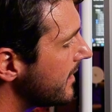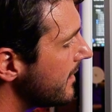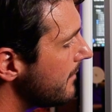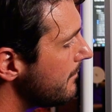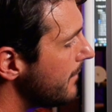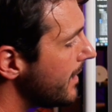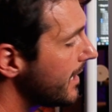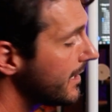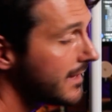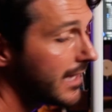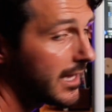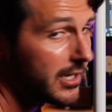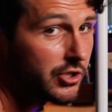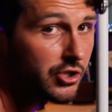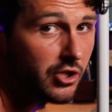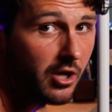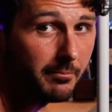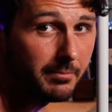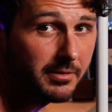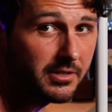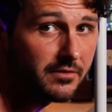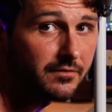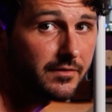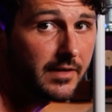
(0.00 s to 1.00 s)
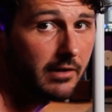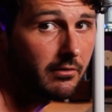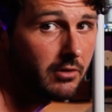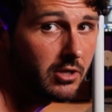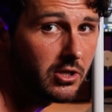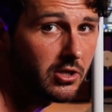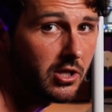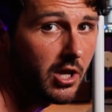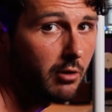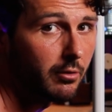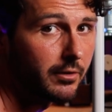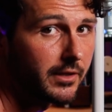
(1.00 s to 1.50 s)
them make that jump is very
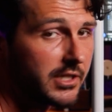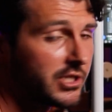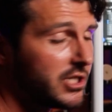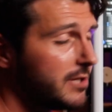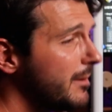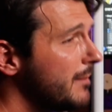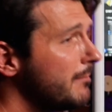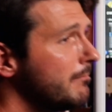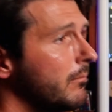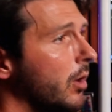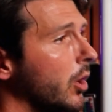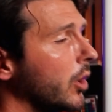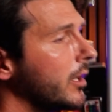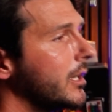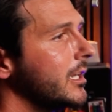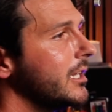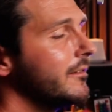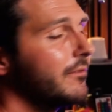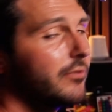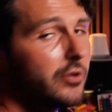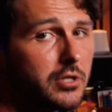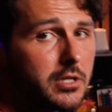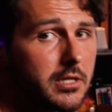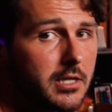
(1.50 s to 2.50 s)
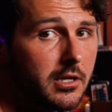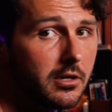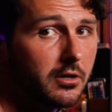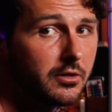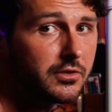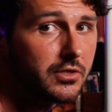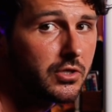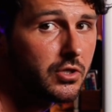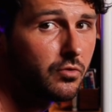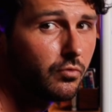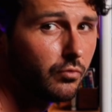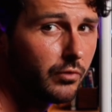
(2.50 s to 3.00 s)
low unless you've been marketing for
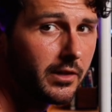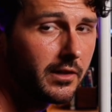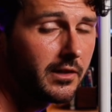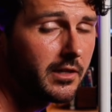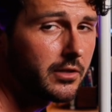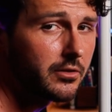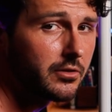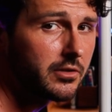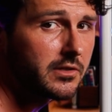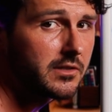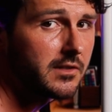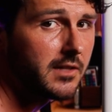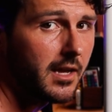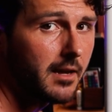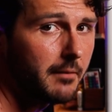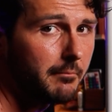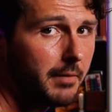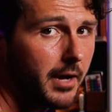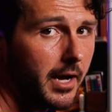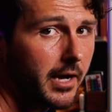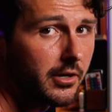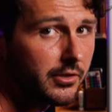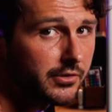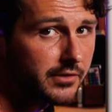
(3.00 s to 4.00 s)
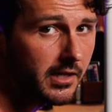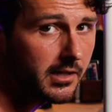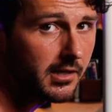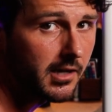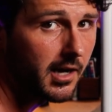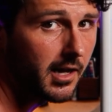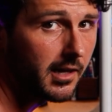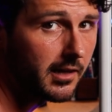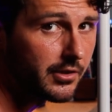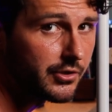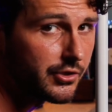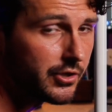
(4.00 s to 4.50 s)
years and you really understand buyer
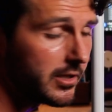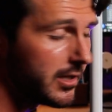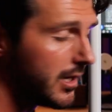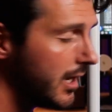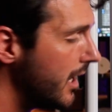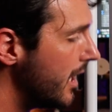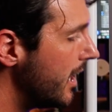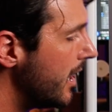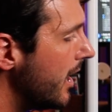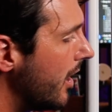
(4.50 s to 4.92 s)
psychology.